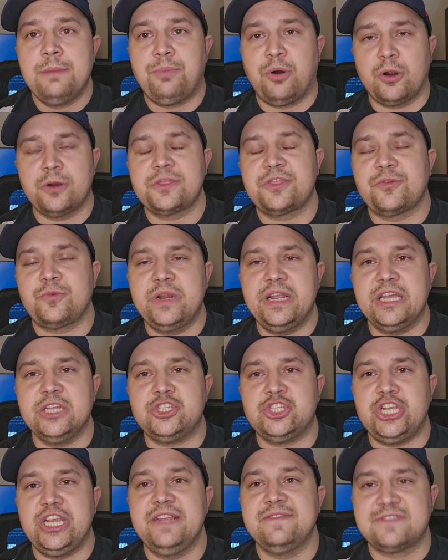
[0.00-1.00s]
part three
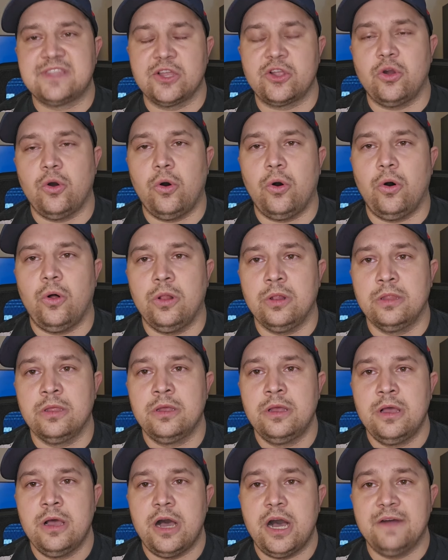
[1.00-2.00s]
achieves the goal
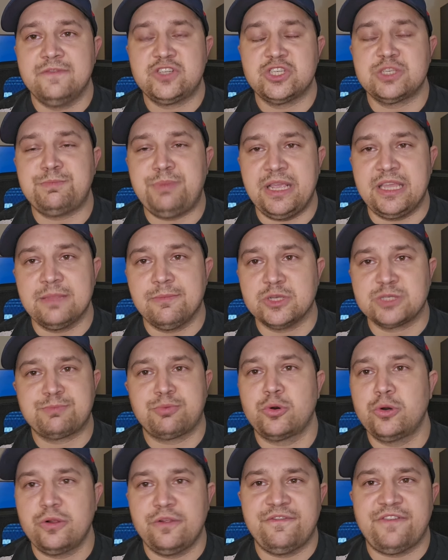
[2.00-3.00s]
of just being the
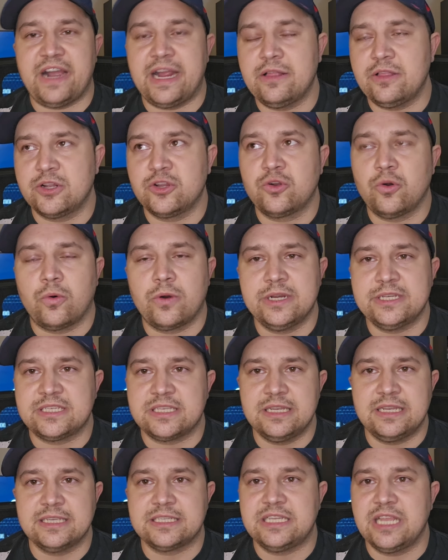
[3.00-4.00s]
most brutal, violent, gory,
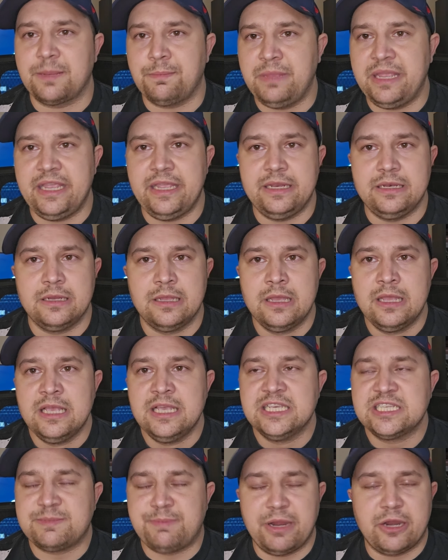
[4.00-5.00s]
sadistic, mean,
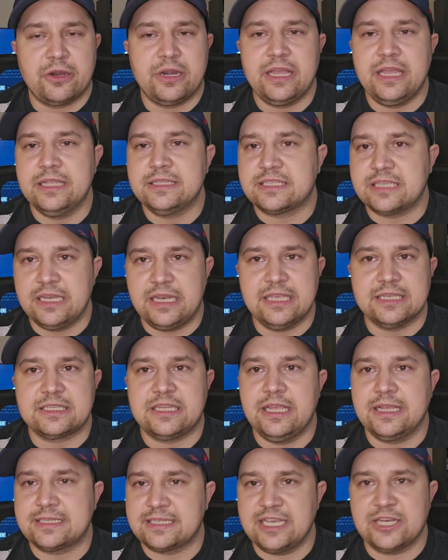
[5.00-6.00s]
spirited,
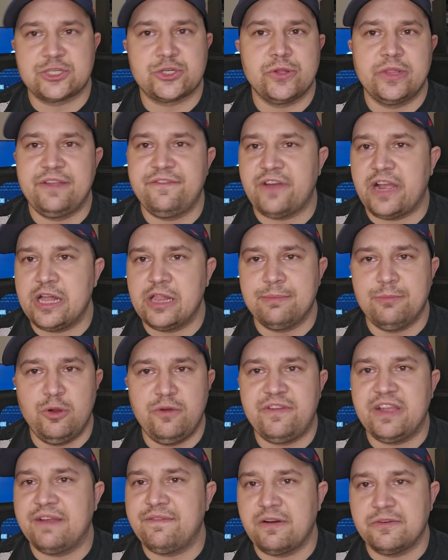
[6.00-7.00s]
sadistic, sexually violent
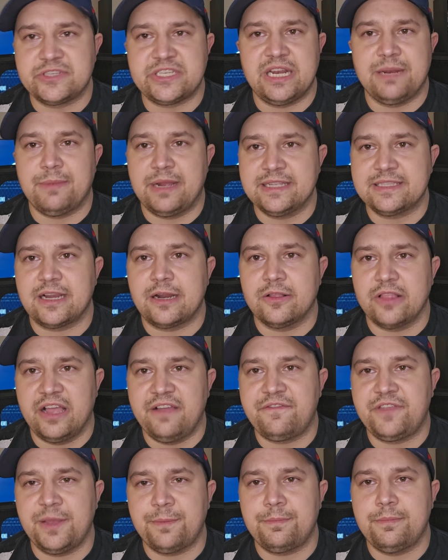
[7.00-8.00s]
movie I've ever seen in my entire
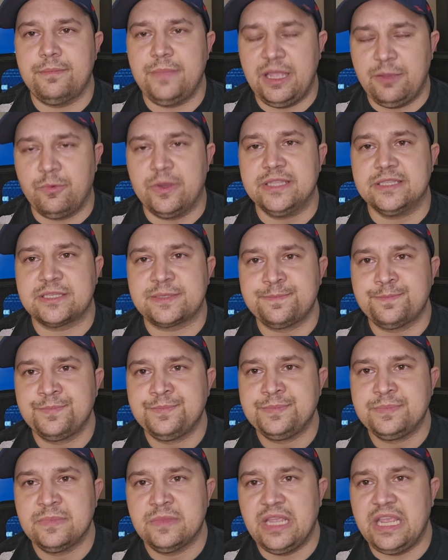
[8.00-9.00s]
life. Yep, it wins.
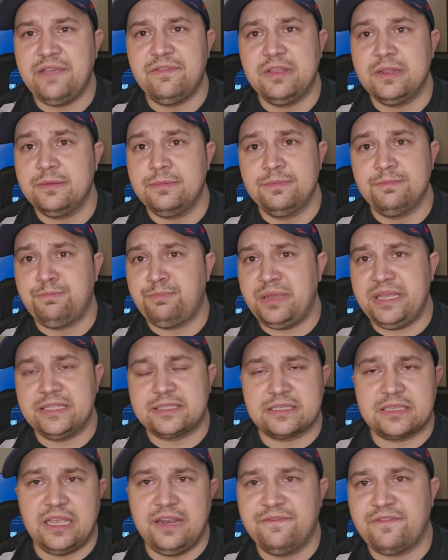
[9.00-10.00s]
Even
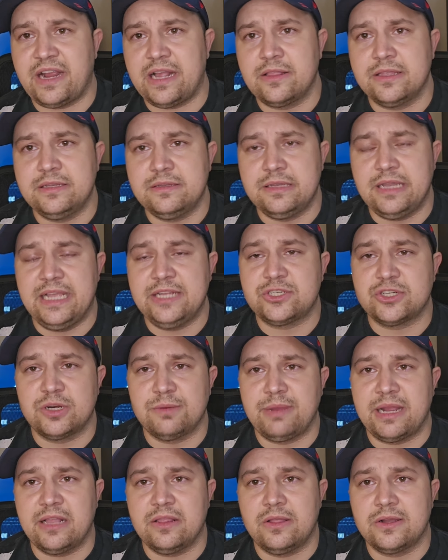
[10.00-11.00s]
beats In Violent
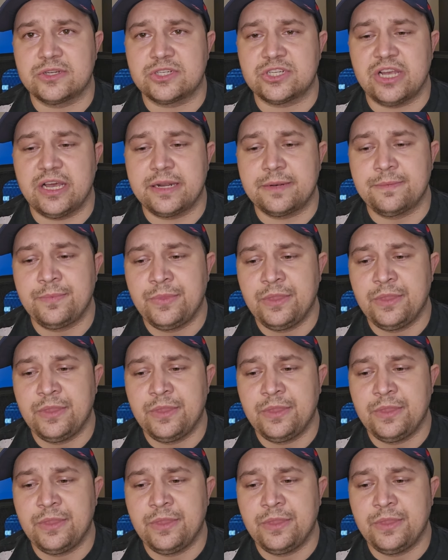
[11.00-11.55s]
Nature by a long shot.